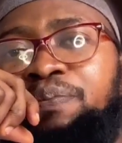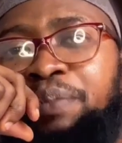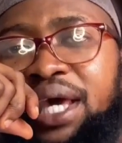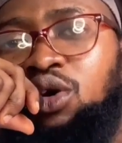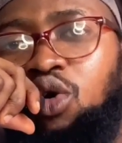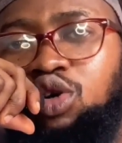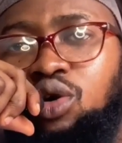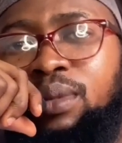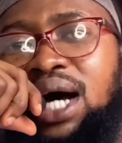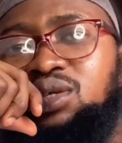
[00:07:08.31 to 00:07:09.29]
paying
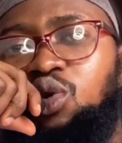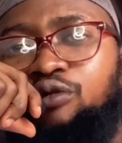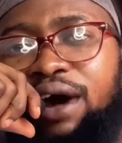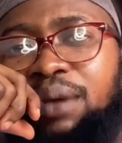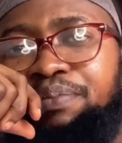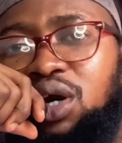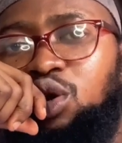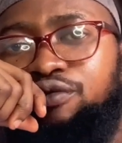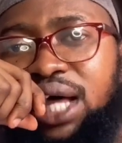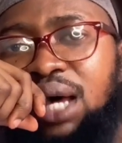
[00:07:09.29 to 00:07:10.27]
customers over a period
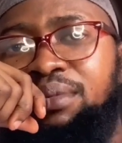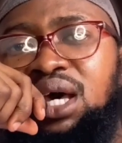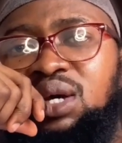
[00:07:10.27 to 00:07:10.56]
of time.